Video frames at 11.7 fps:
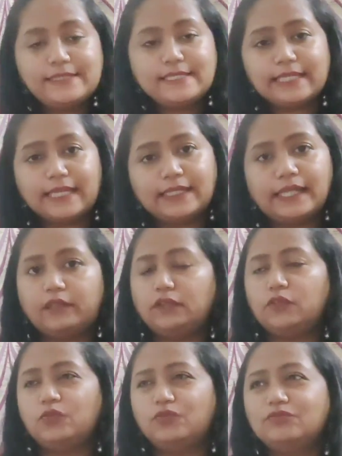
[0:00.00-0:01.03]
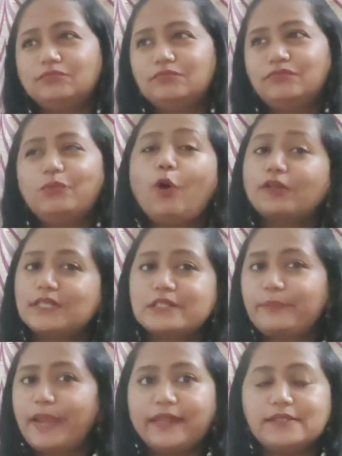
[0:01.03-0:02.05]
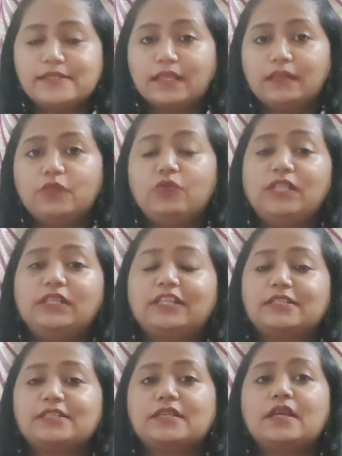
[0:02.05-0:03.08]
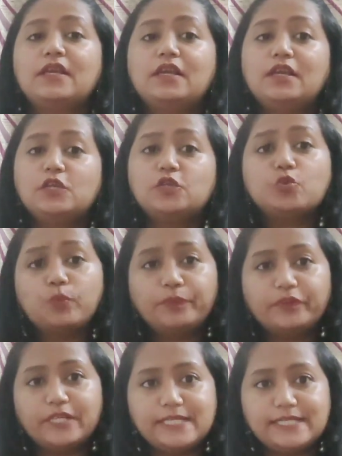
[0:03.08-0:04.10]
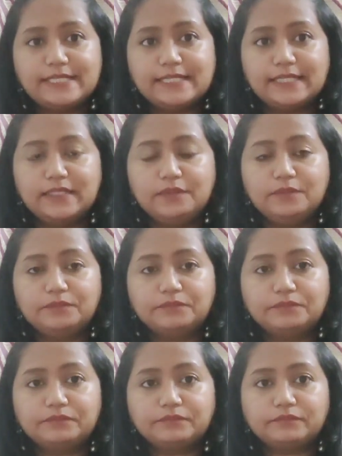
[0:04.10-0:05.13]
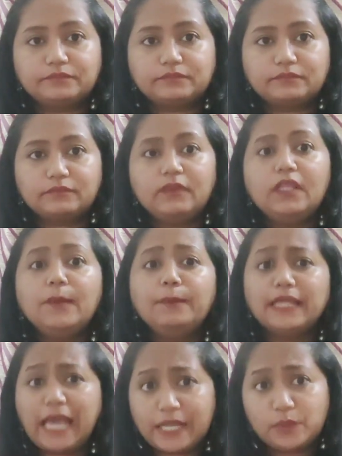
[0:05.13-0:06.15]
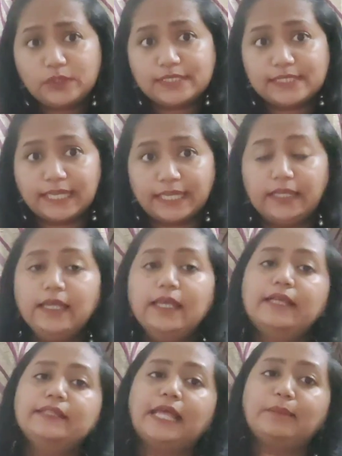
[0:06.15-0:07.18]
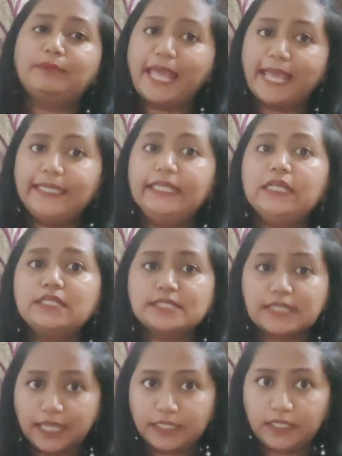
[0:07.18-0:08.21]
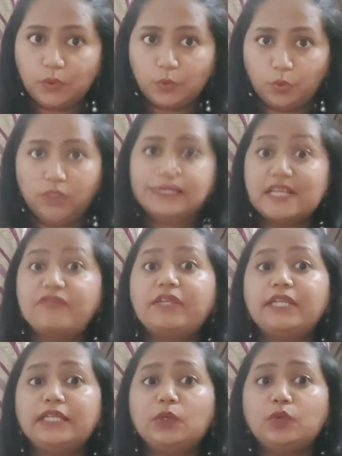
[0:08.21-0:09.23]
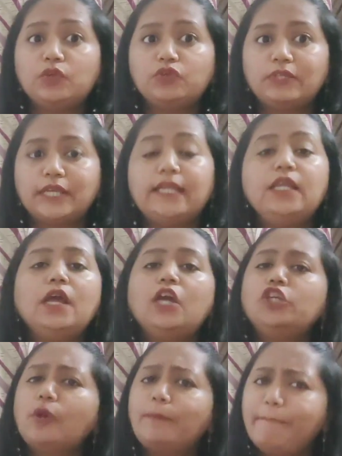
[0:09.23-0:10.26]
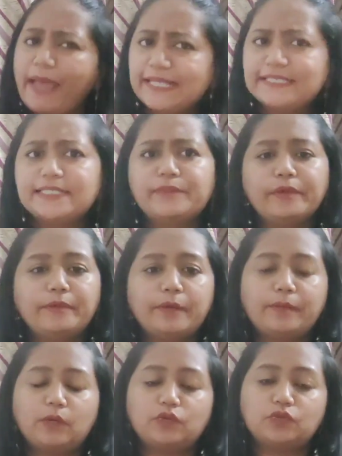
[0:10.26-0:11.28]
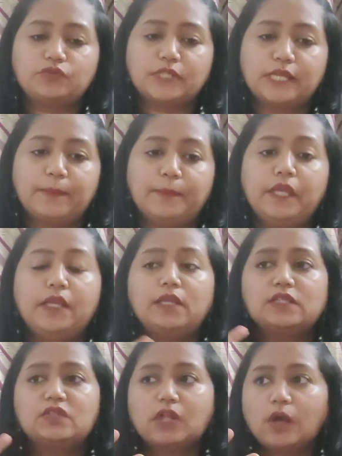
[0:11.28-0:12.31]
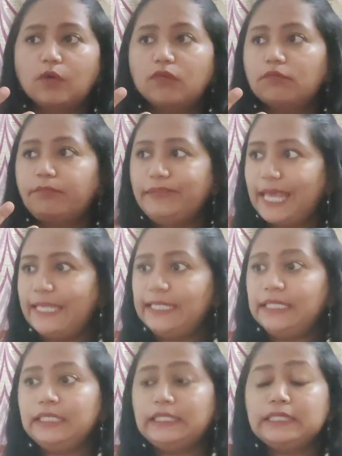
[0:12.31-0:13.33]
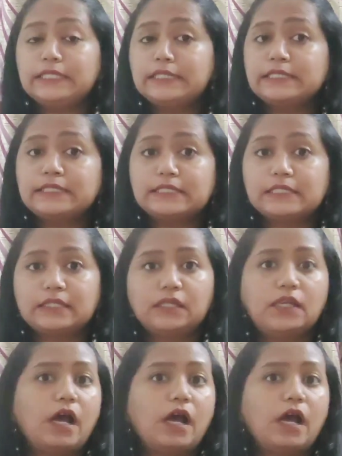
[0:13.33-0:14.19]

might say that, you know, what is plan a schedule, and that is super easy. But I would say that planning a schedule is definitely going to take your maximum amount of time. So now planning is